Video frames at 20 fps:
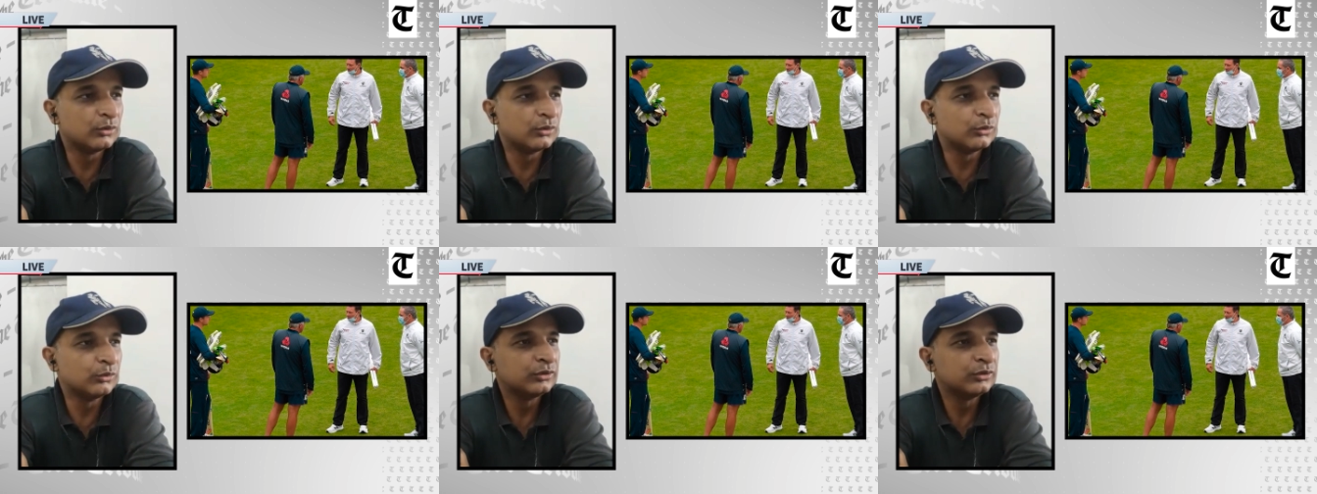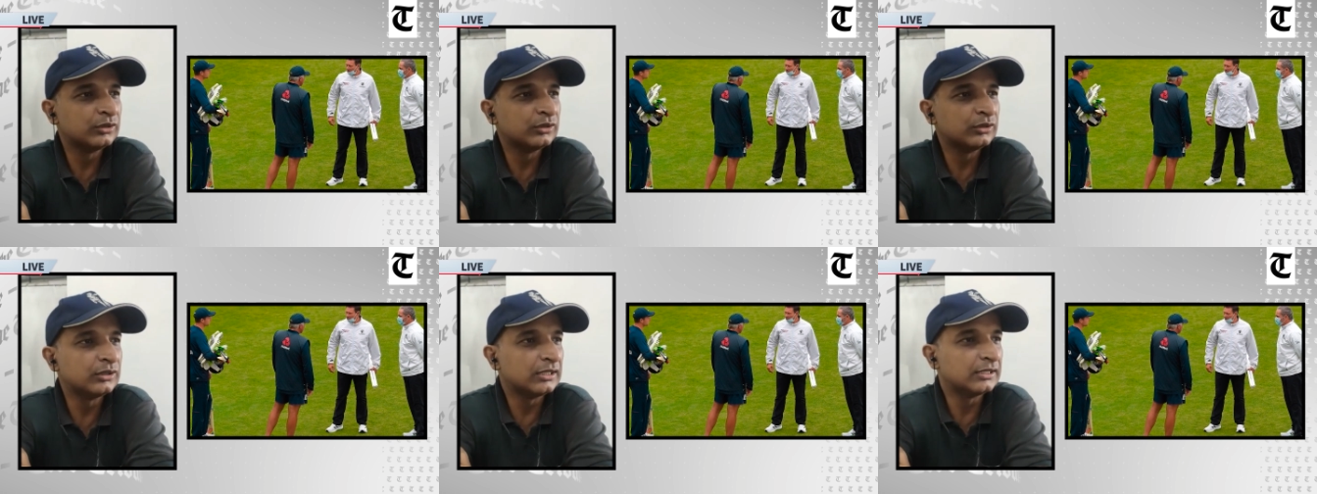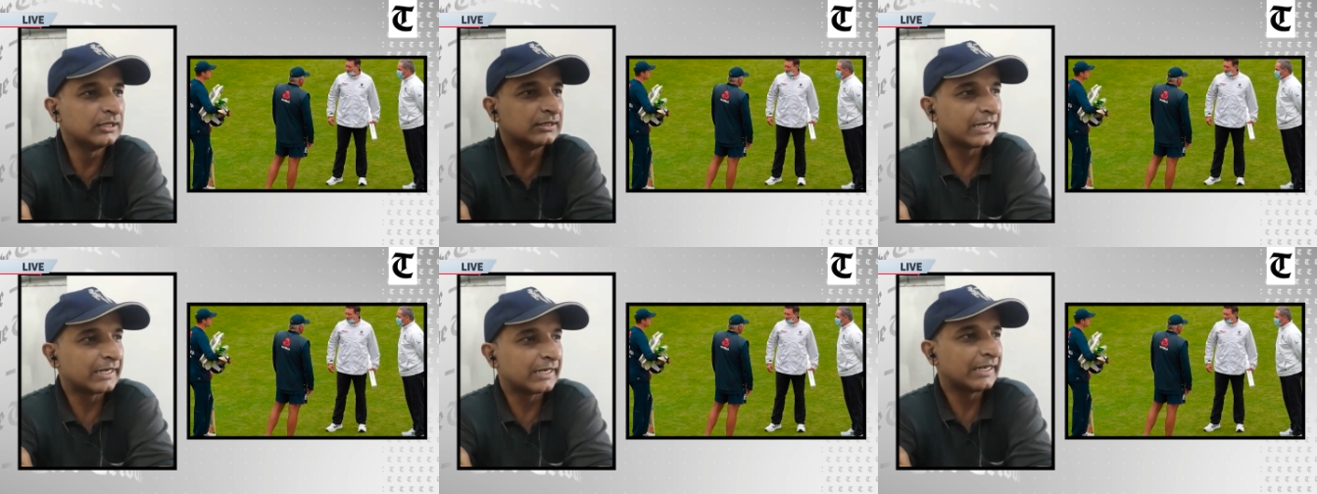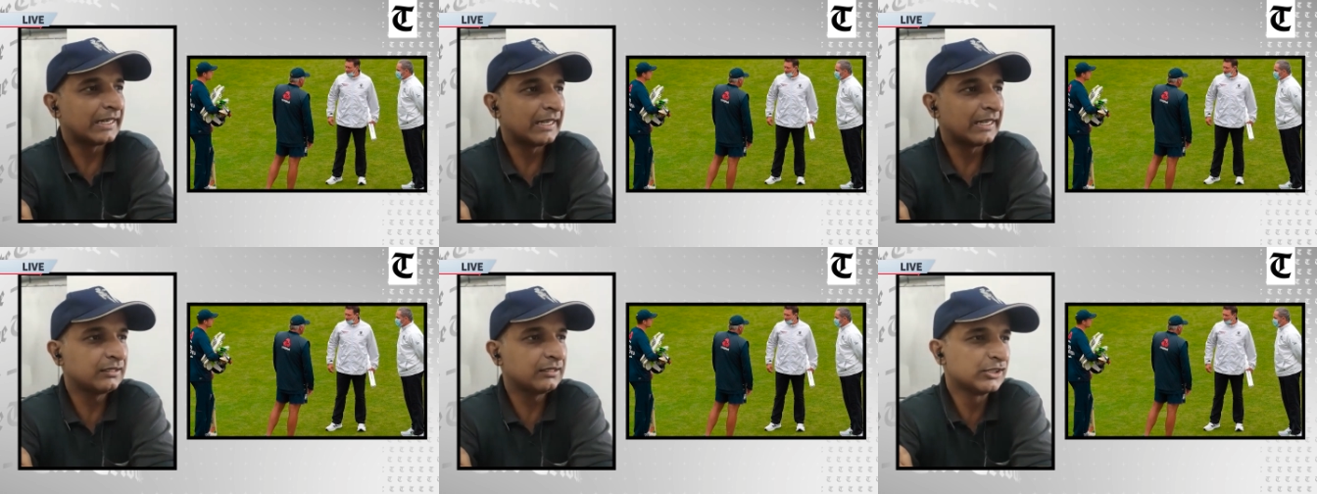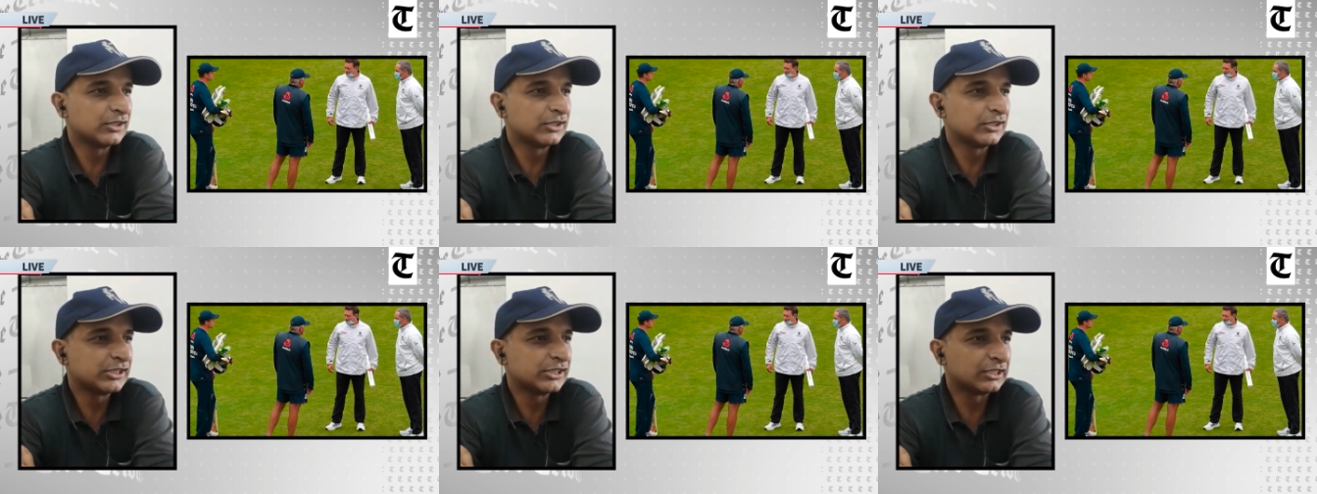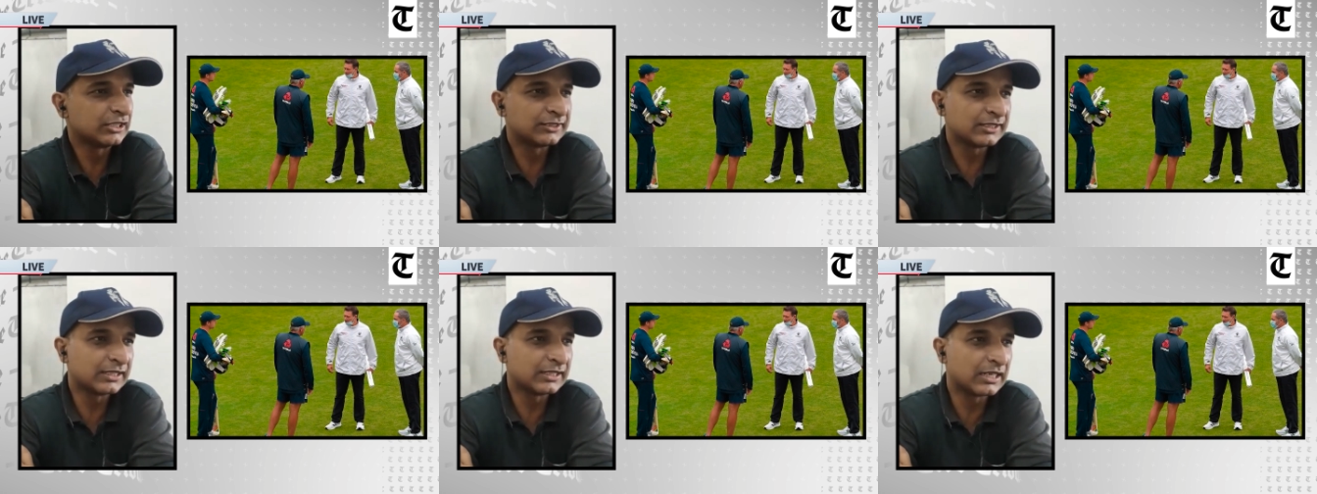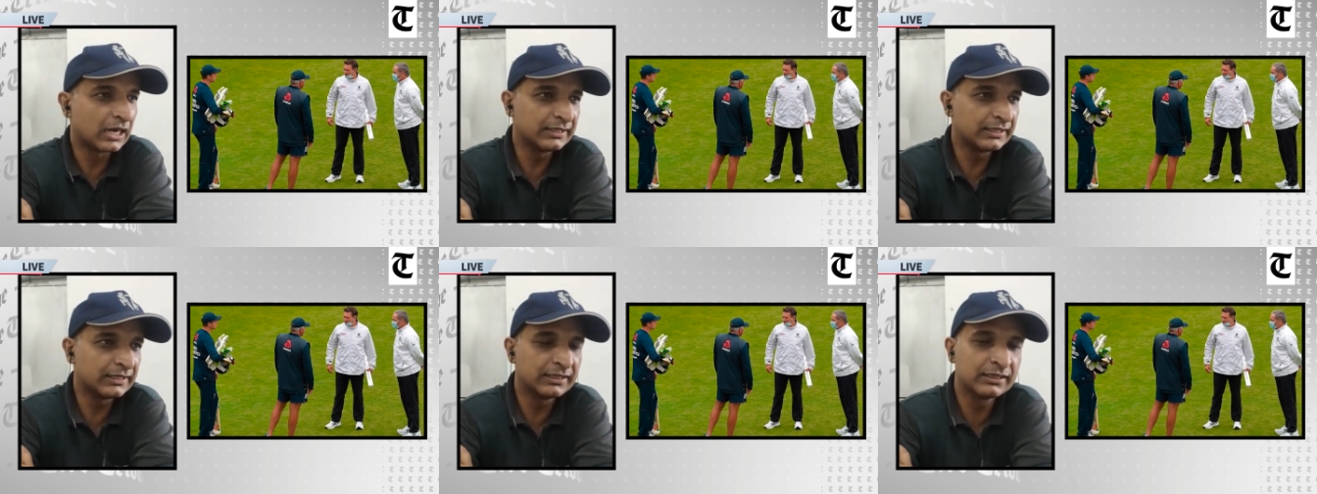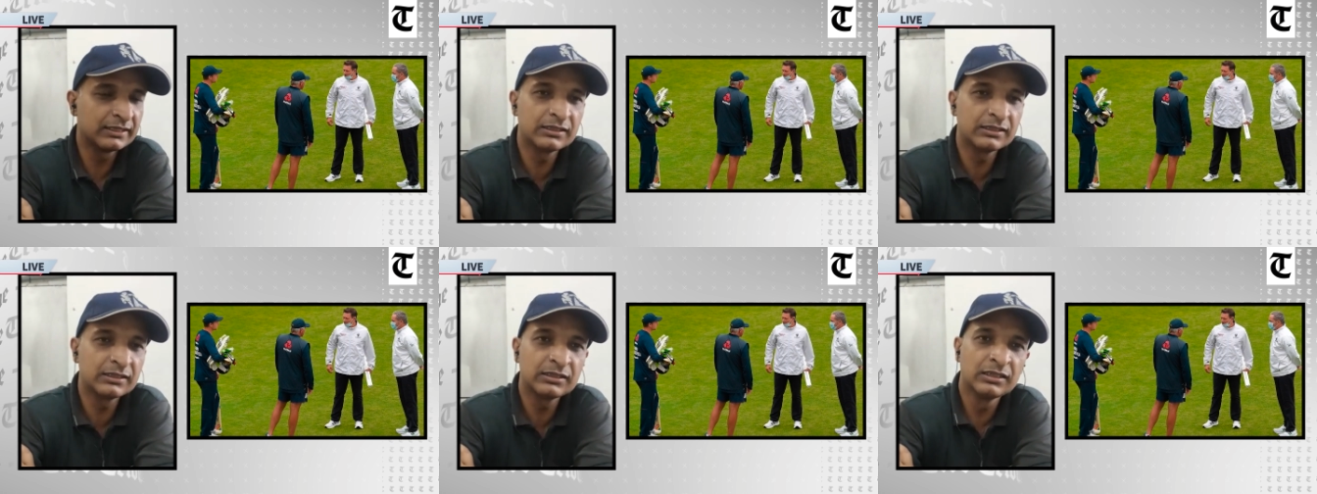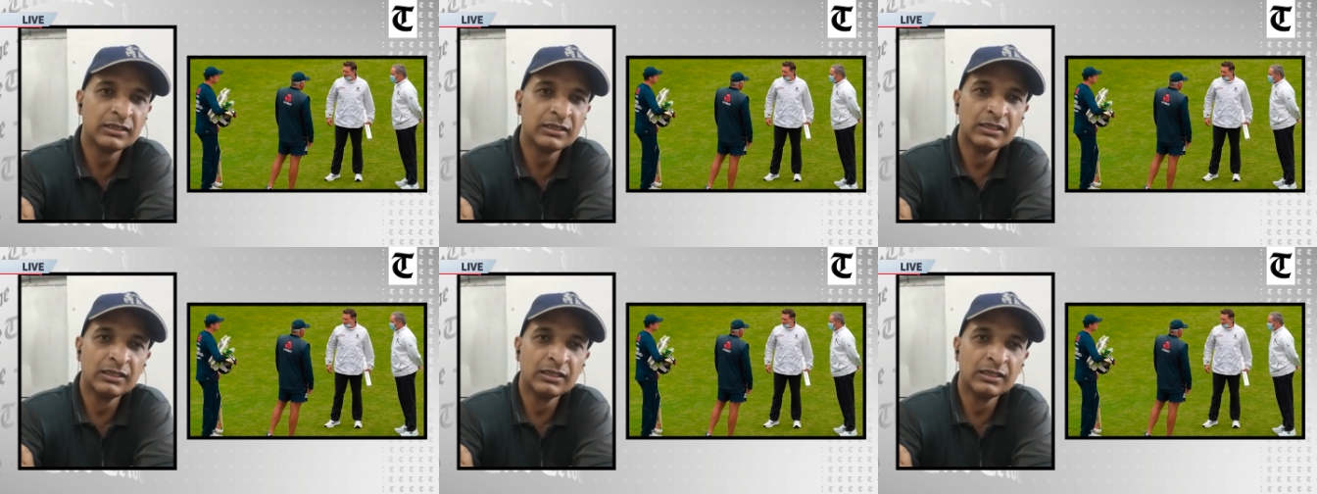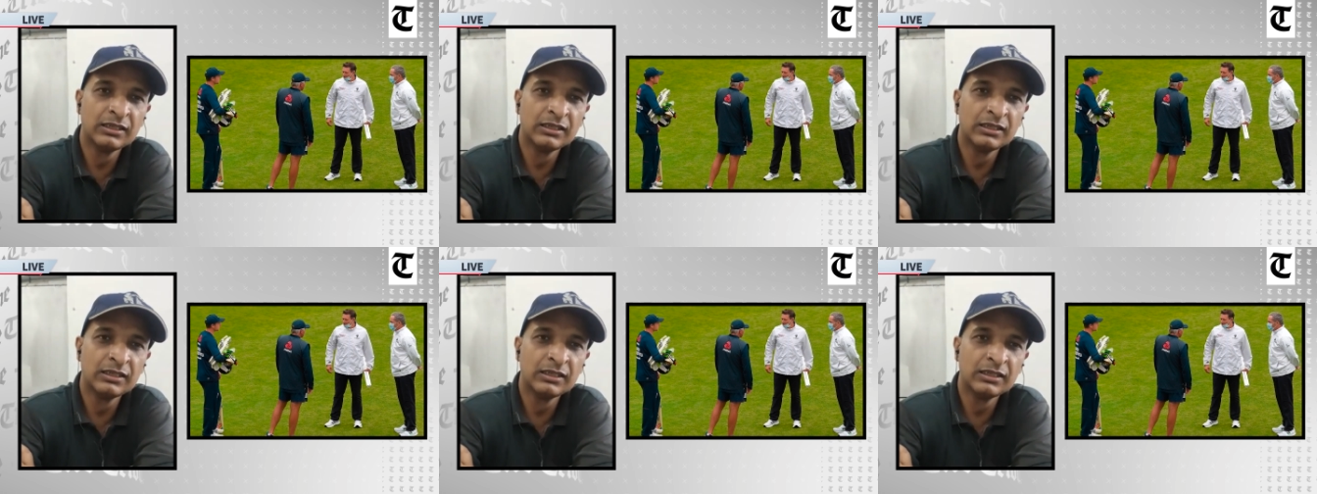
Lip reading: new guideline, which is regarding